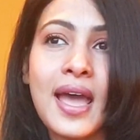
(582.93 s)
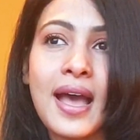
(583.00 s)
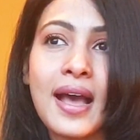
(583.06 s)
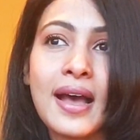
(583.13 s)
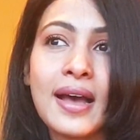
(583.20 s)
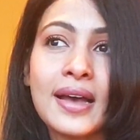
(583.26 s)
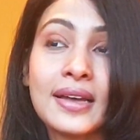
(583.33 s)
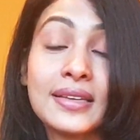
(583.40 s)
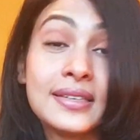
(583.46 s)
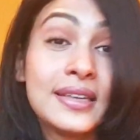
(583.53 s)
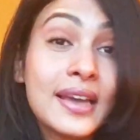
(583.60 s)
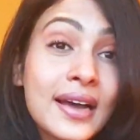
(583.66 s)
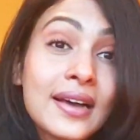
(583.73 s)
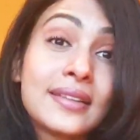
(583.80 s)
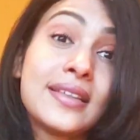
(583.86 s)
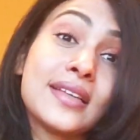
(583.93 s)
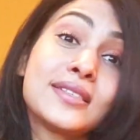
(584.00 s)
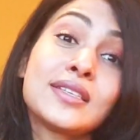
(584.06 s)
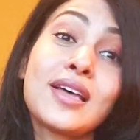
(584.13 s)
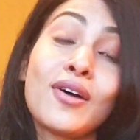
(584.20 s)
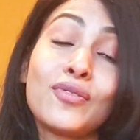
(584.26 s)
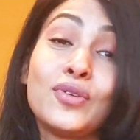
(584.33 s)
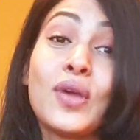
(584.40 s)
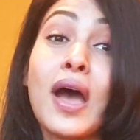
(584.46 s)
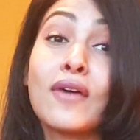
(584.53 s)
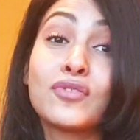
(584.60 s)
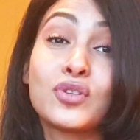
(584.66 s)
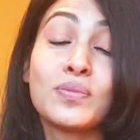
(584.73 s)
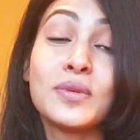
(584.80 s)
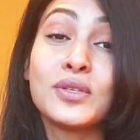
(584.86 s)
And yeah, that's how you
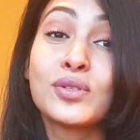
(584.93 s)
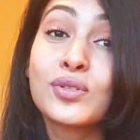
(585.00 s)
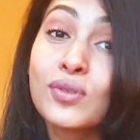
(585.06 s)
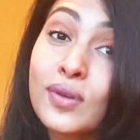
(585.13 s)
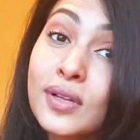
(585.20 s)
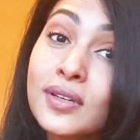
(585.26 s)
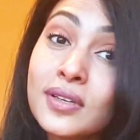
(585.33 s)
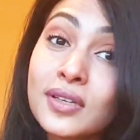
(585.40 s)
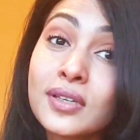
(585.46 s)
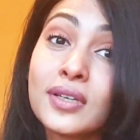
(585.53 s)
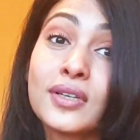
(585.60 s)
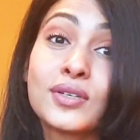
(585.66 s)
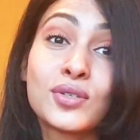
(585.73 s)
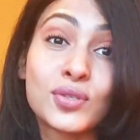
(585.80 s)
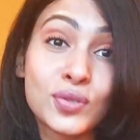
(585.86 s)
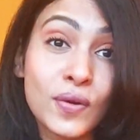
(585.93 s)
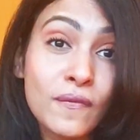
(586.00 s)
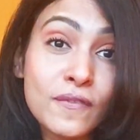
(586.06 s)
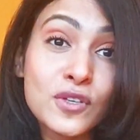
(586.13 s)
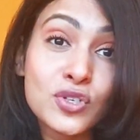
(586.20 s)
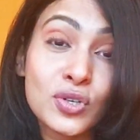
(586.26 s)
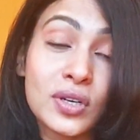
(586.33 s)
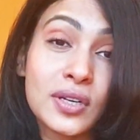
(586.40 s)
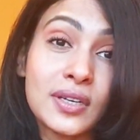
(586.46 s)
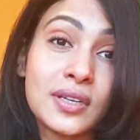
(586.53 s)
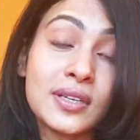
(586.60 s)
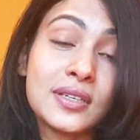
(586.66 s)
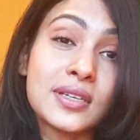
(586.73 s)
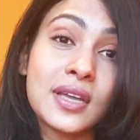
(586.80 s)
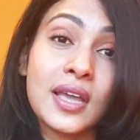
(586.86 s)
have to be so alert, so
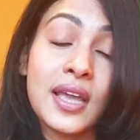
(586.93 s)
vigilant,